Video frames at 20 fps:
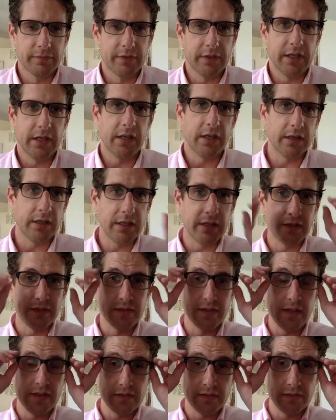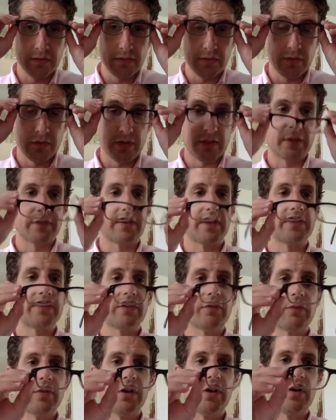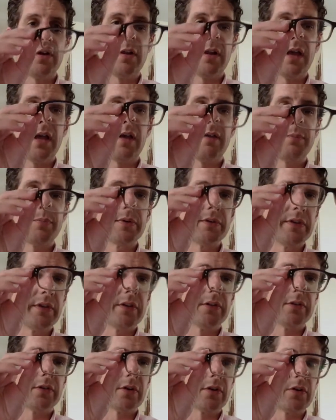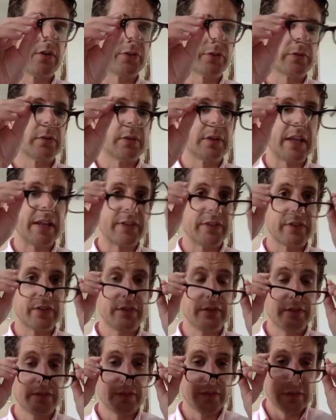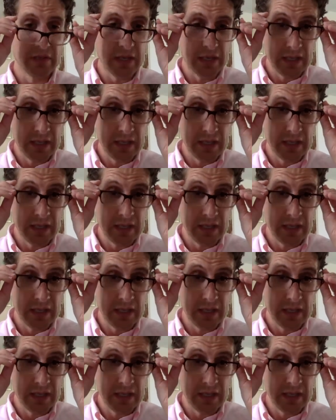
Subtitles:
And in a sense, it's as if we all have particular cultural lenses,